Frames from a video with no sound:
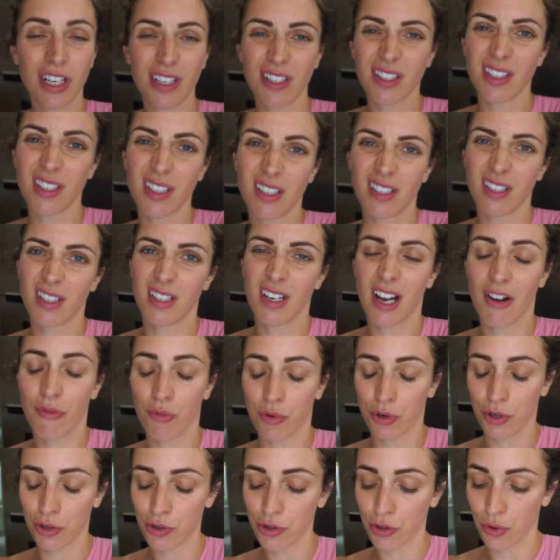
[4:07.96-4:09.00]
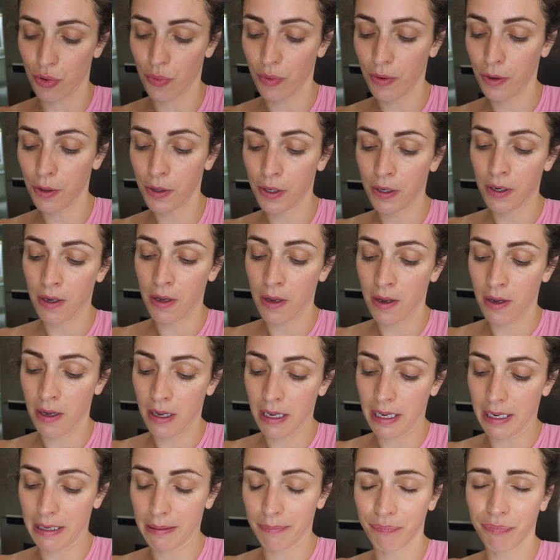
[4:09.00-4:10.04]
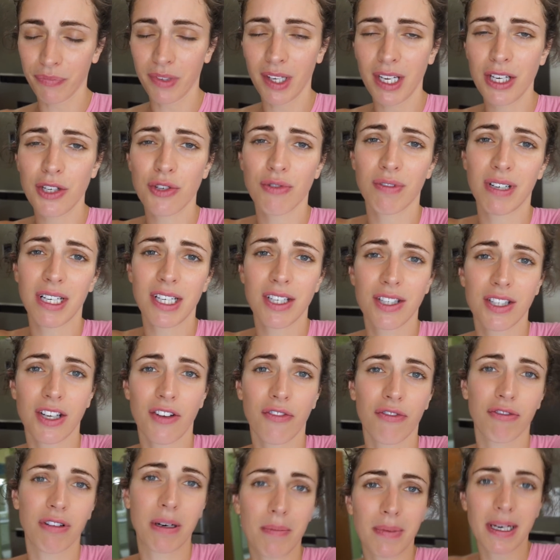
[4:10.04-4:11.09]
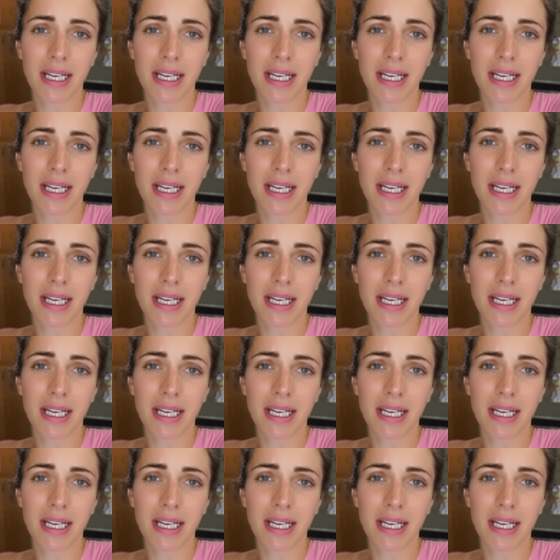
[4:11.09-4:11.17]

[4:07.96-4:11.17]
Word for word: Jensen didn't have one at all. Um, he's really suffering,